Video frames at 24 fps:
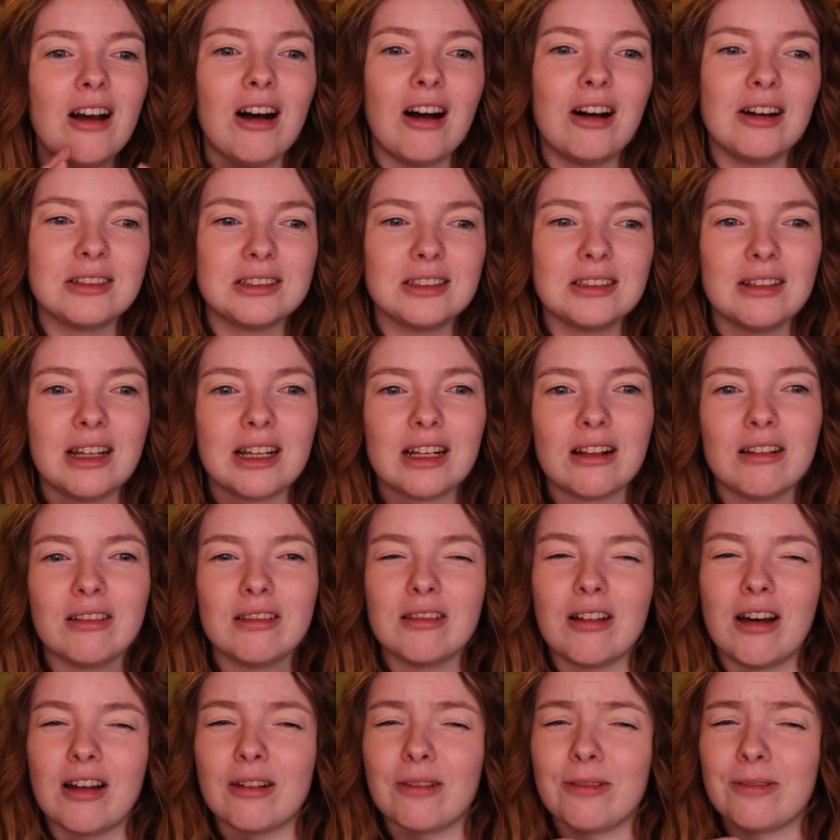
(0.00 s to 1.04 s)
Also, like, a
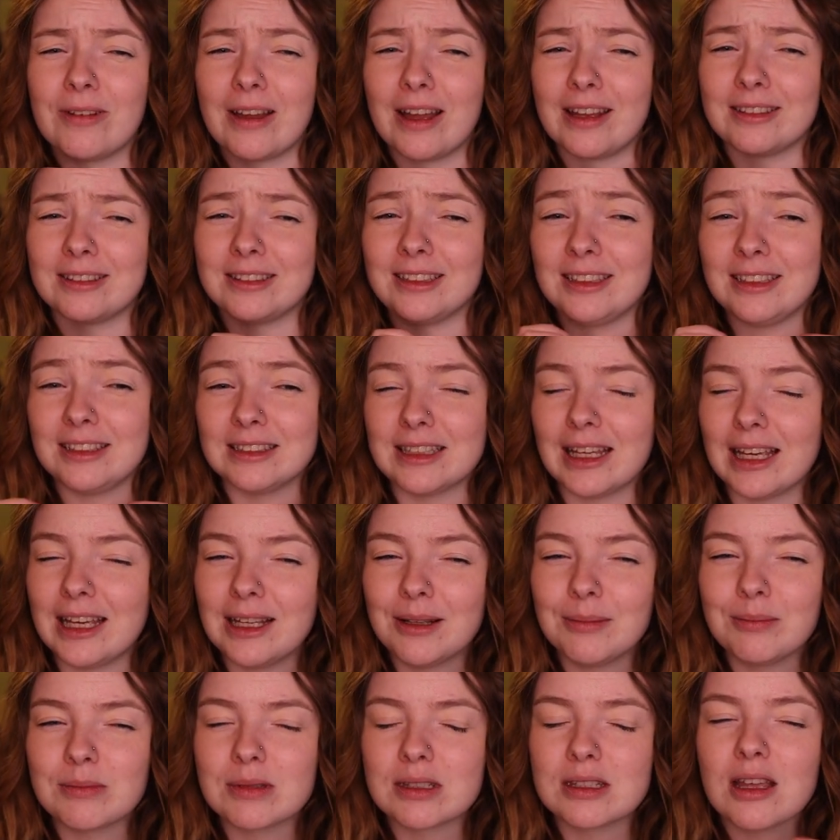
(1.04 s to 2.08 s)
lot of fantasy
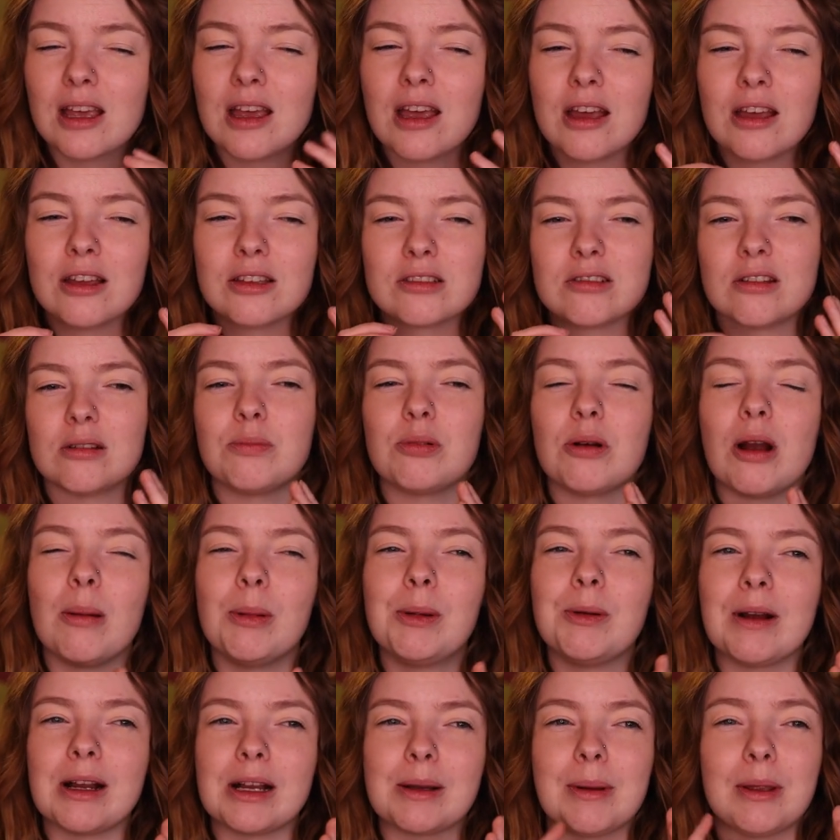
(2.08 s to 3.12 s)
names, so I'd
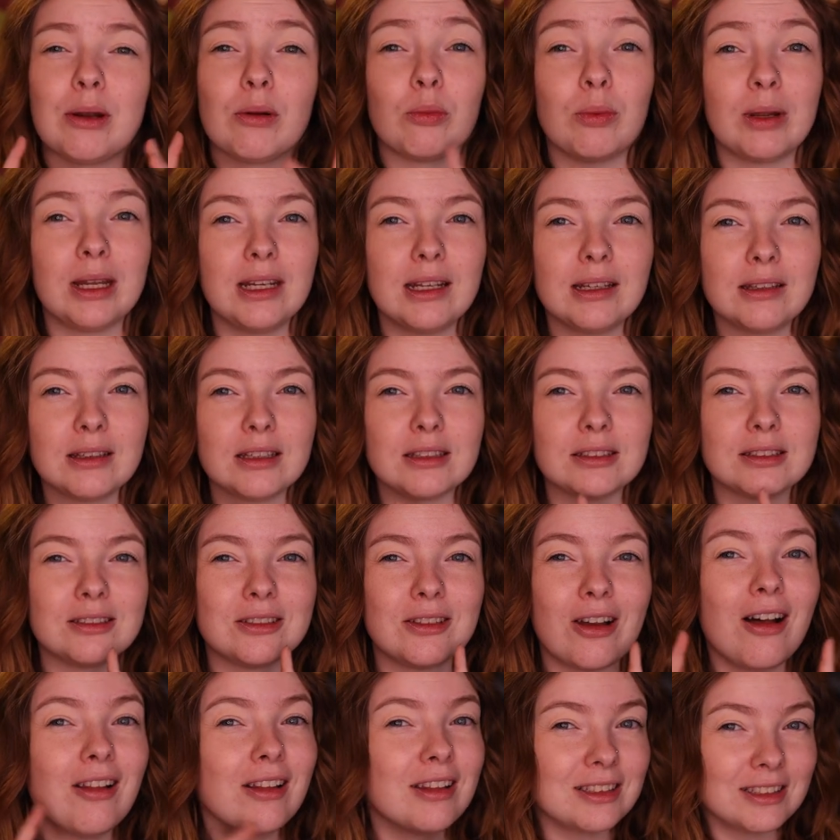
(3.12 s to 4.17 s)
probably recommend reading this,
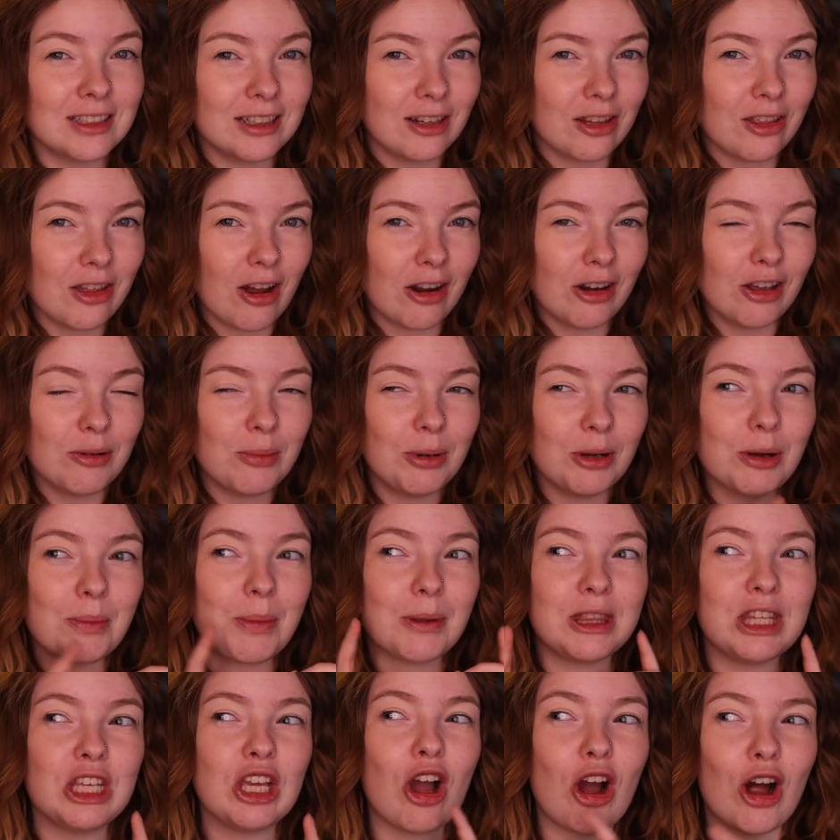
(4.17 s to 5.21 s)
not listening to the audiobook,
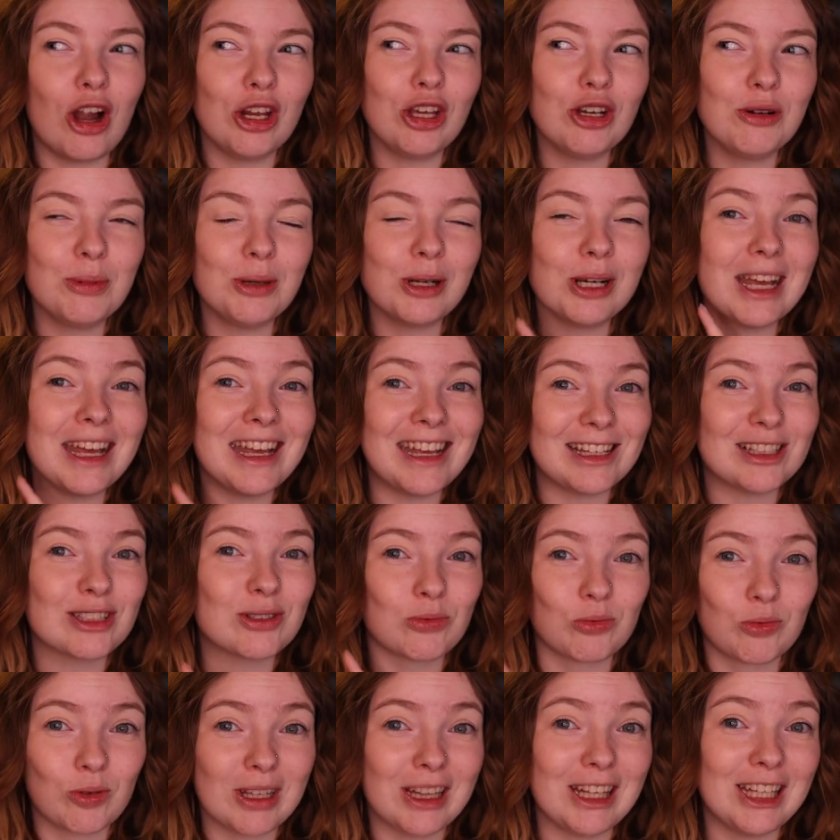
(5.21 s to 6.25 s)
but the audiobook is
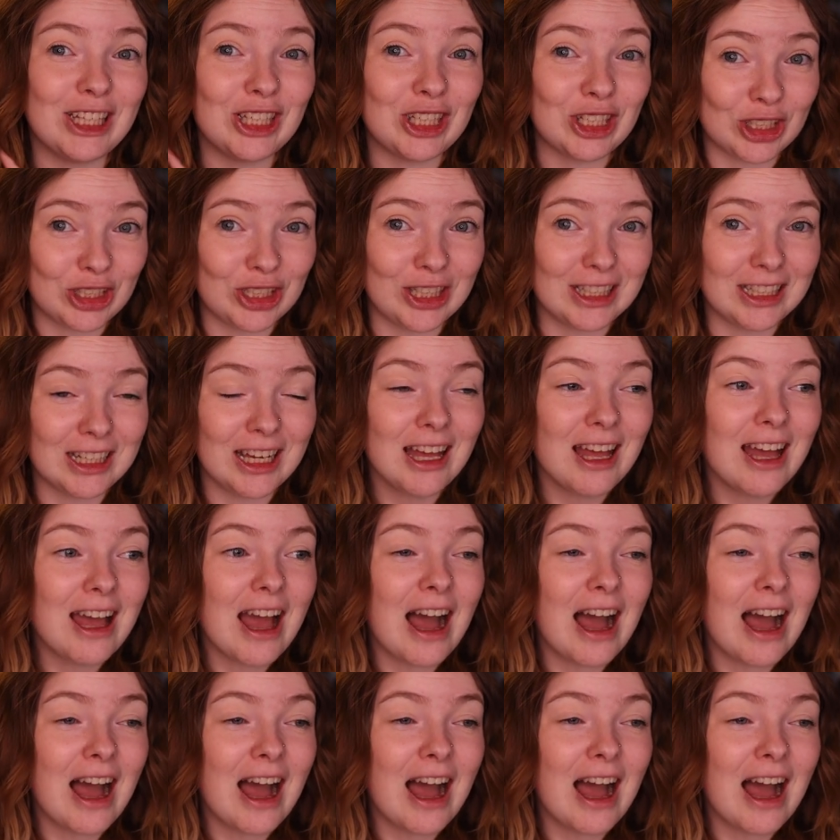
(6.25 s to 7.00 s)
really good.